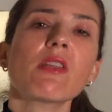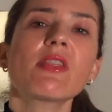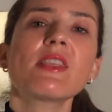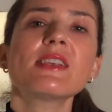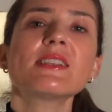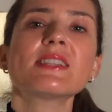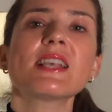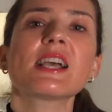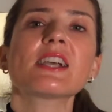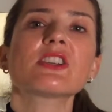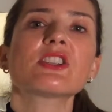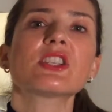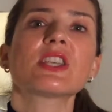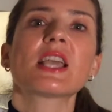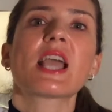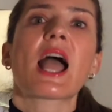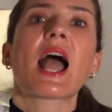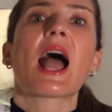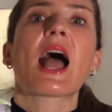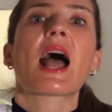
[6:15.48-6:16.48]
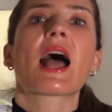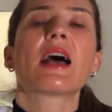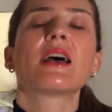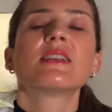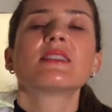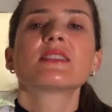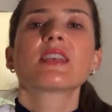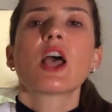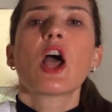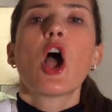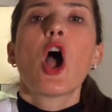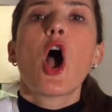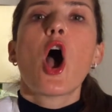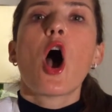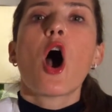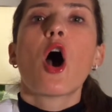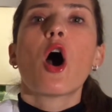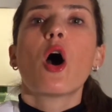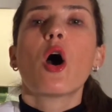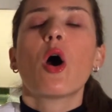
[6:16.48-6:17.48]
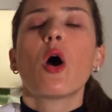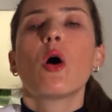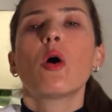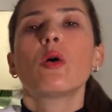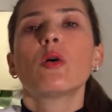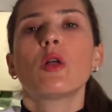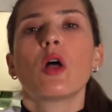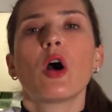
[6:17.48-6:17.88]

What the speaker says: this actually has a whole